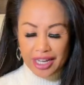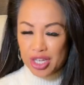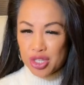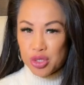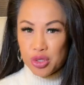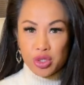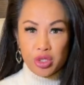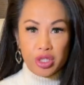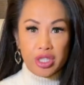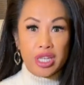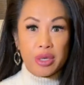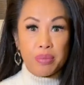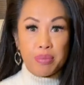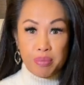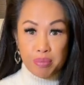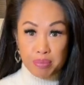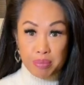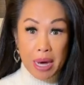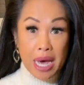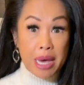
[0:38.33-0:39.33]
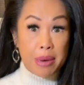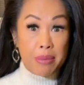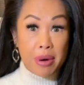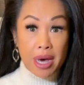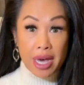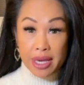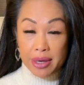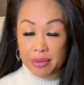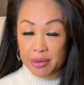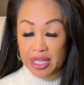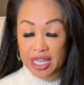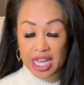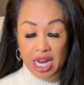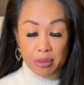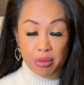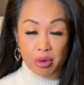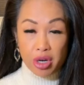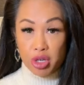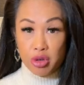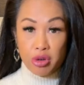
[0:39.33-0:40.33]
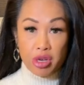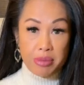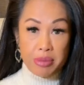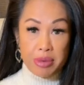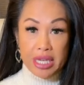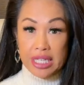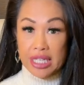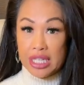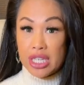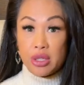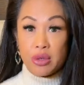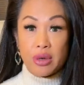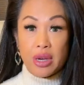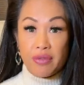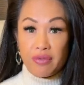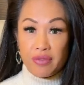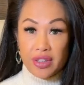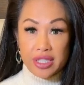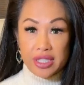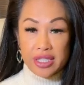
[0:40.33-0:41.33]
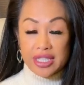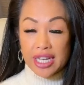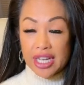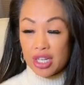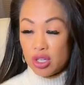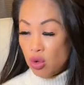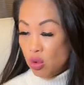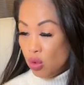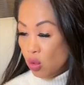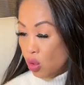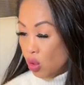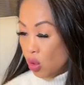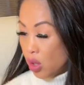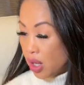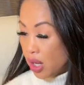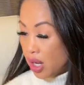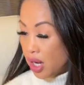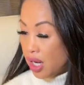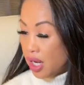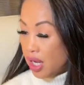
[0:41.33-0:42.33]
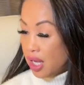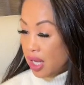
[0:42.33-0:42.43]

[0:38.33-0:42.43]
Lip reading: I usually buy my camera equipment either at Vistec or